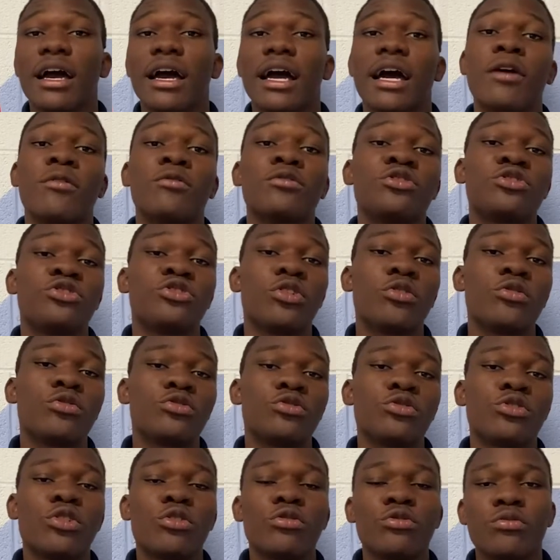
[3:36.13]
and was told
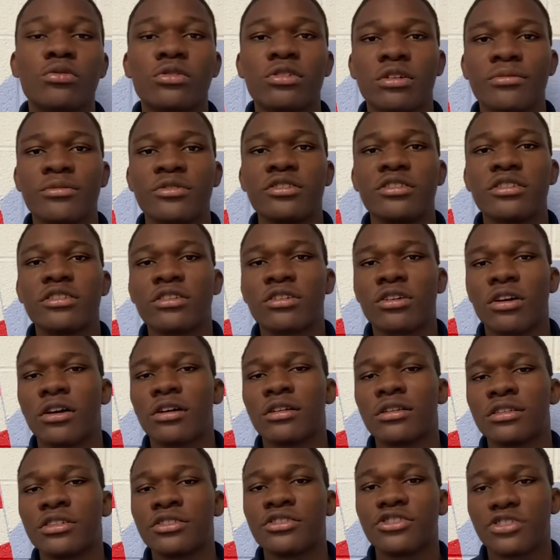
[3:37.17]
to go to a community
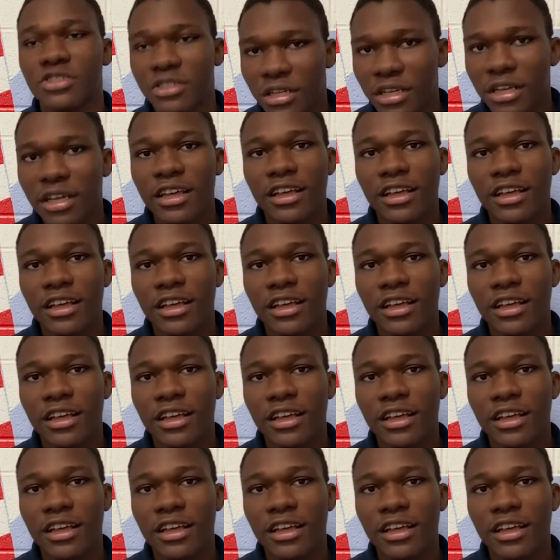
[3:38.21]
college,